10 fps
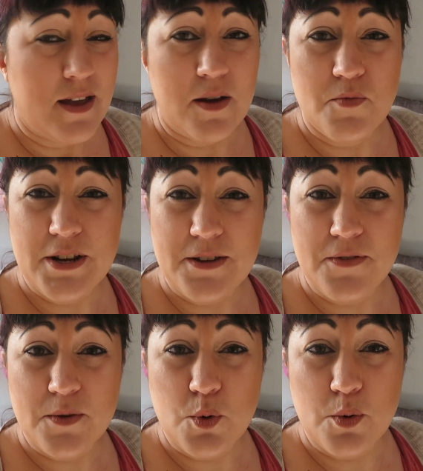I'm ready
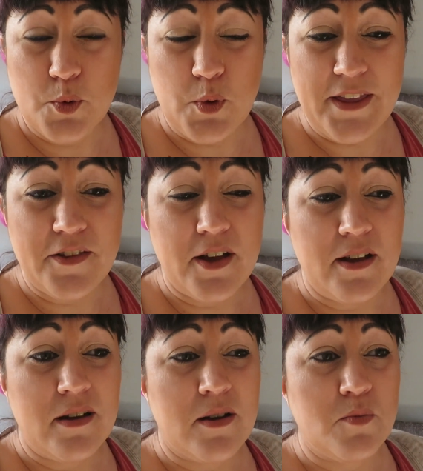for the warmer
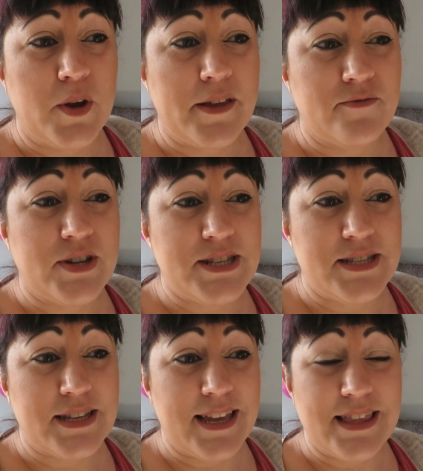weather. I'm ready
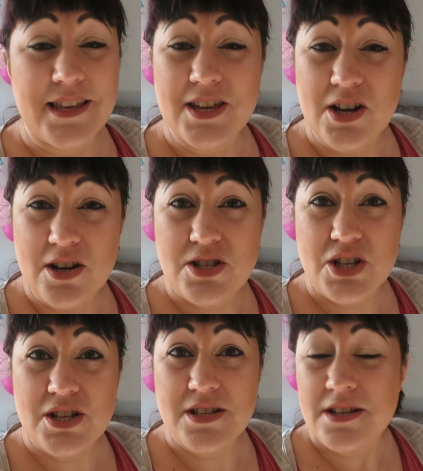to get in the
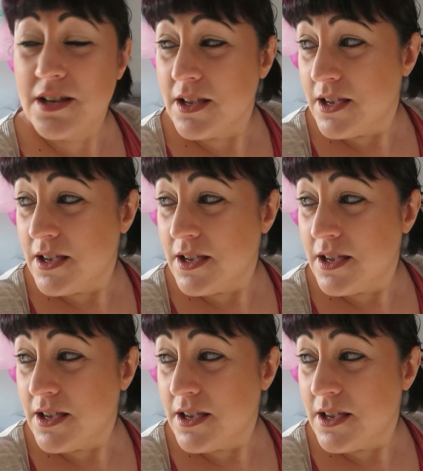garden.